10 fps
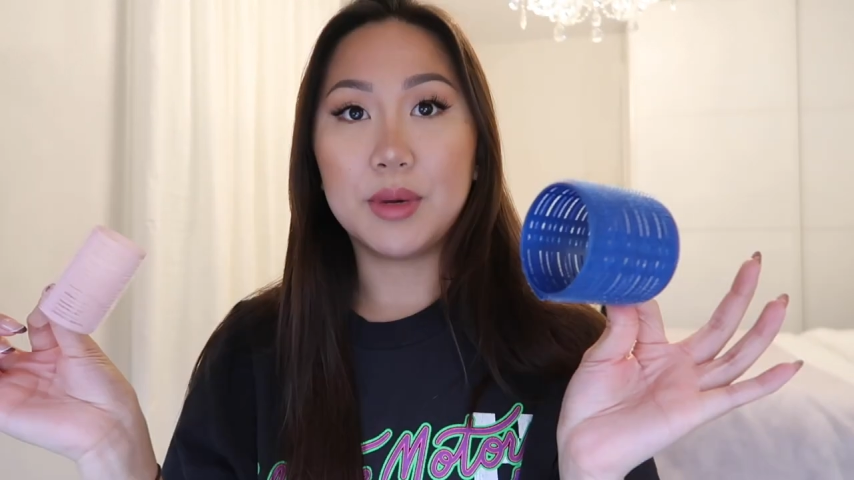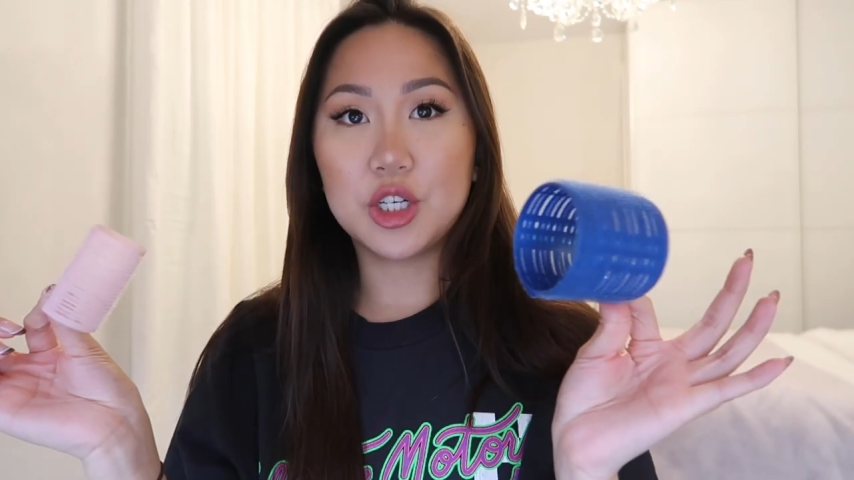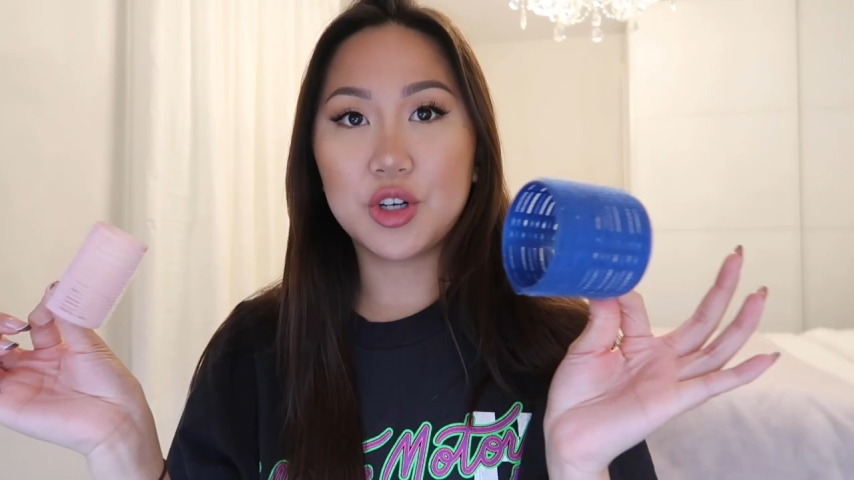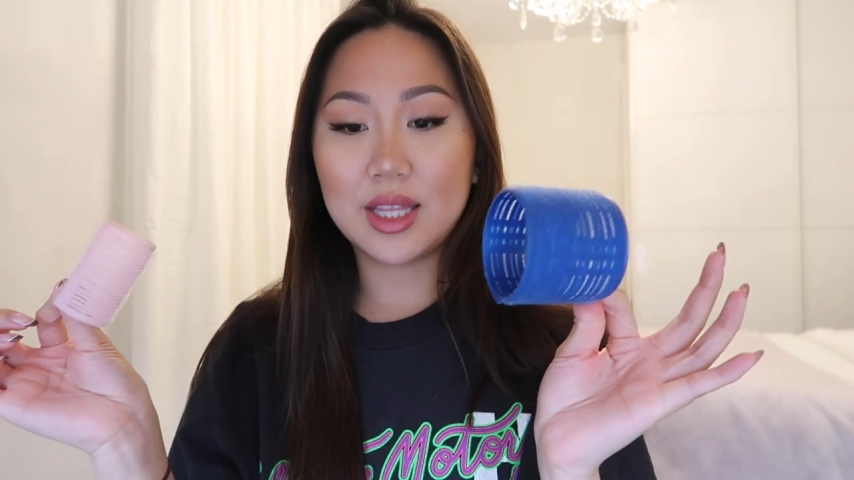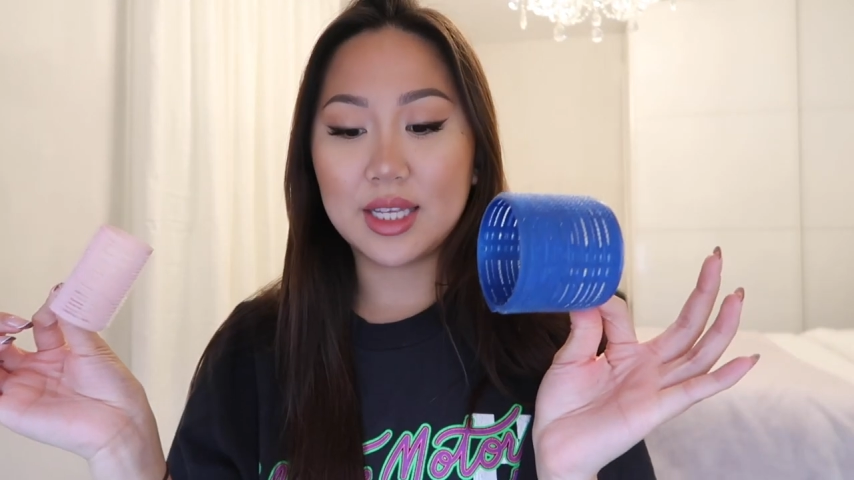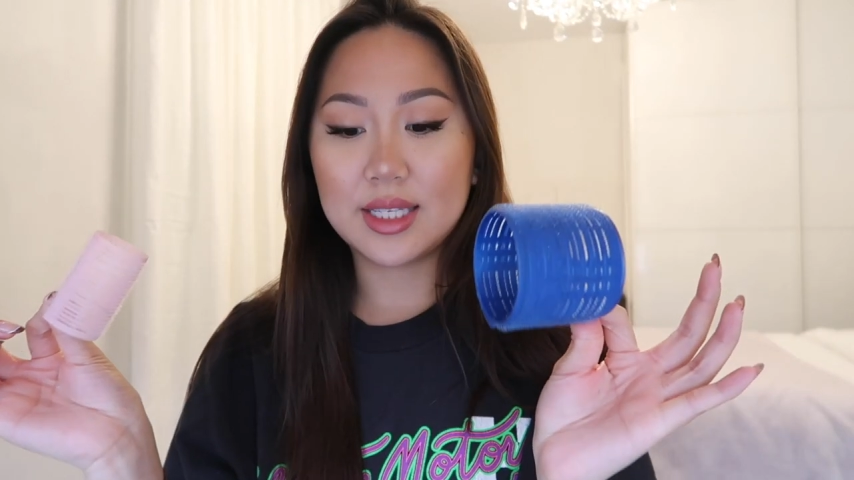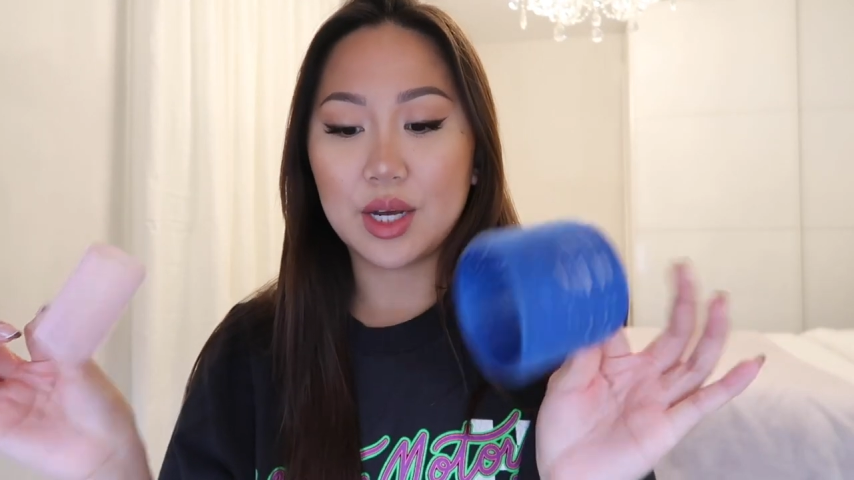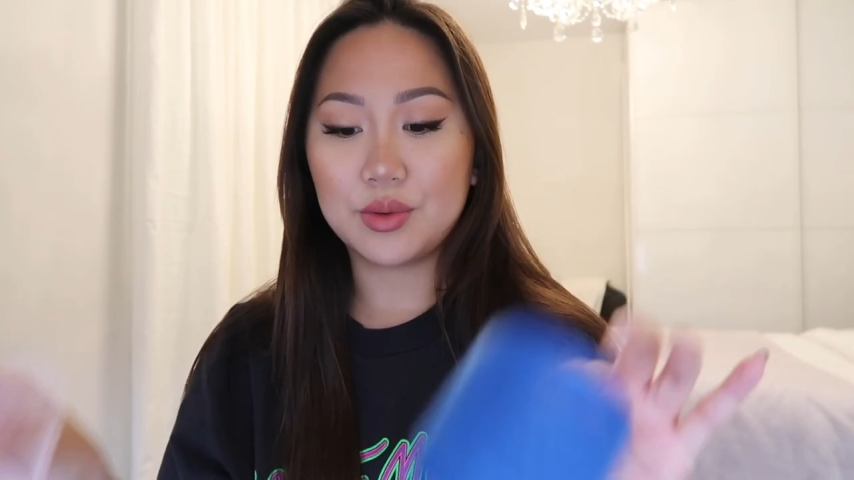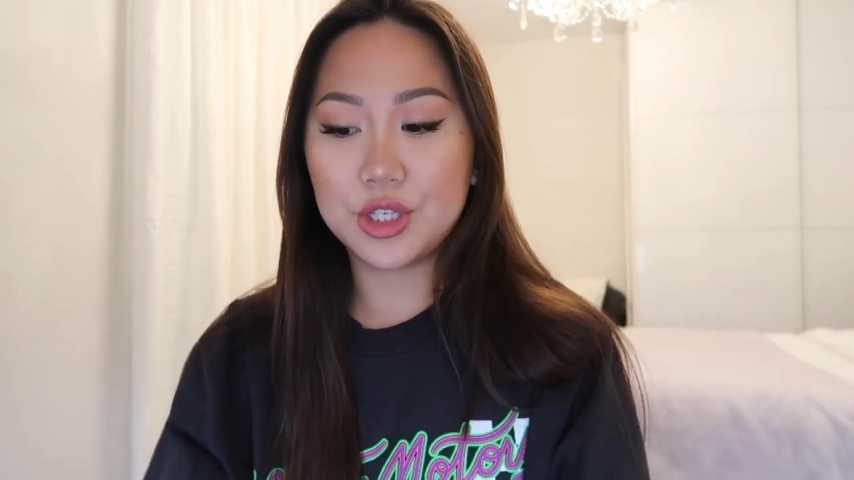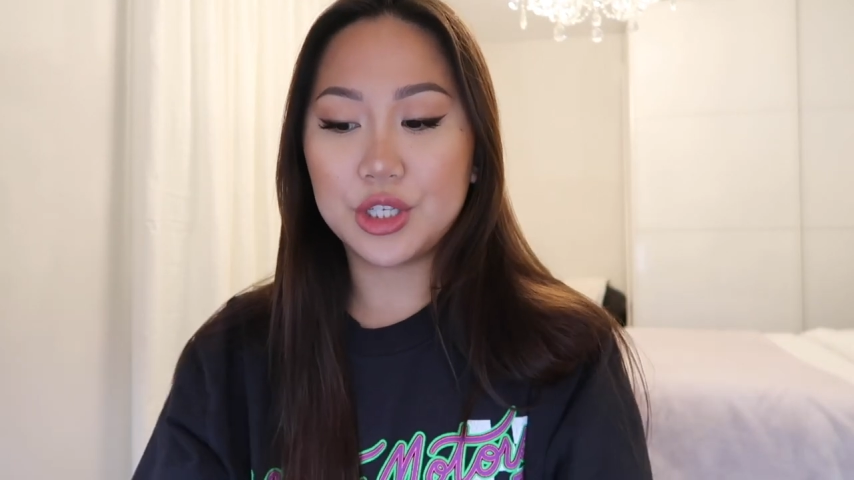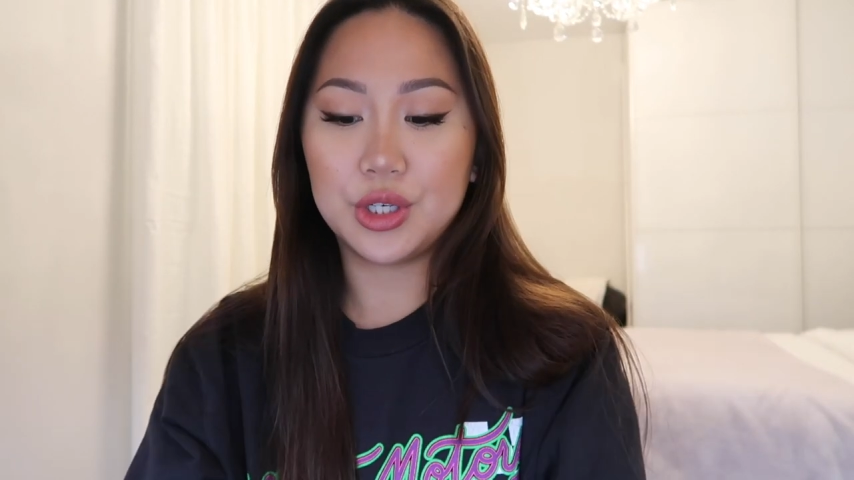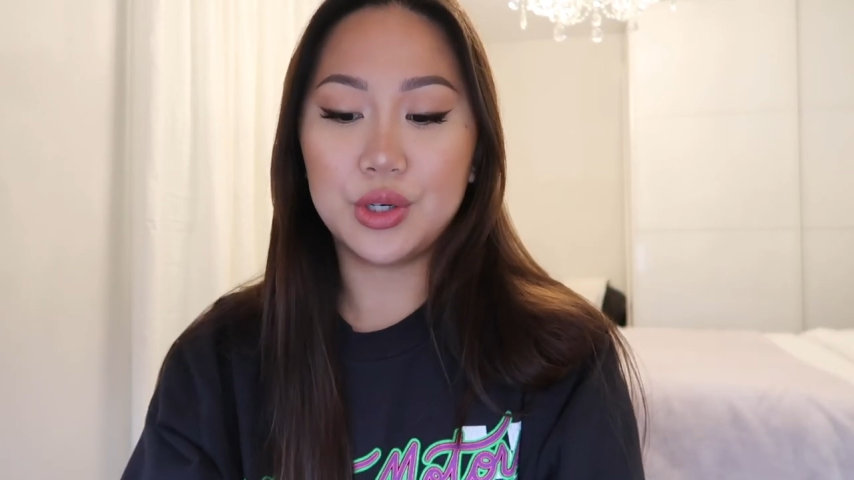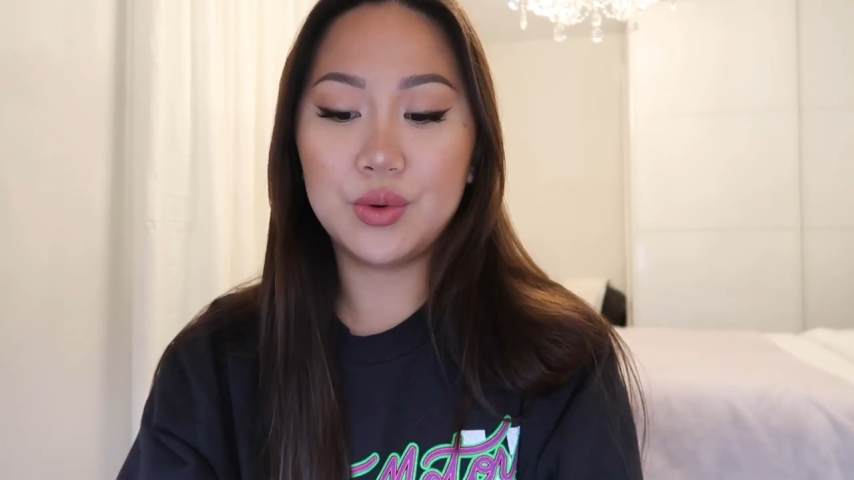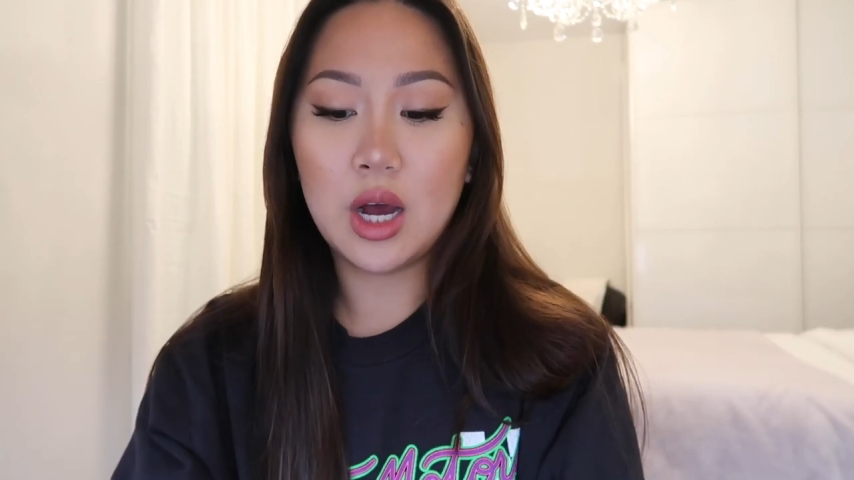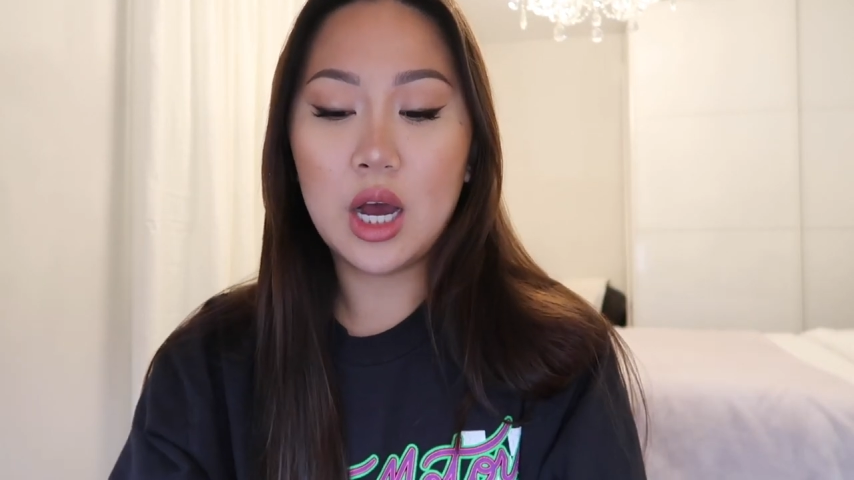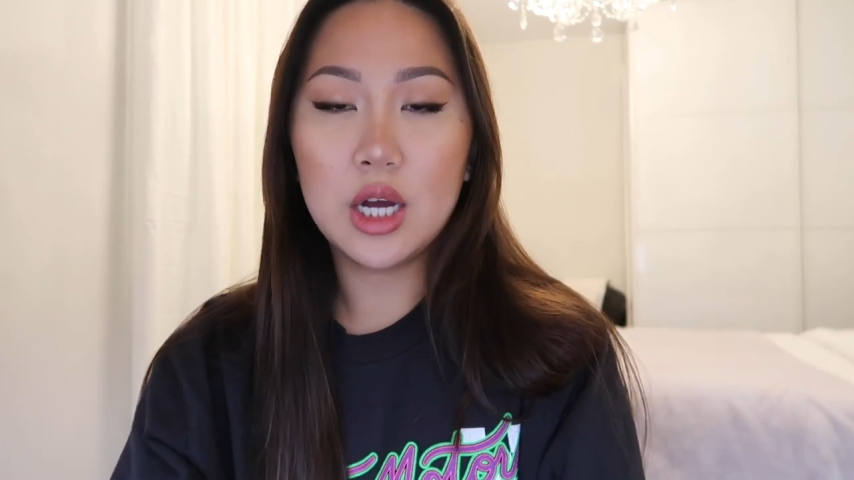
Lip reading: I'm gonna try these out too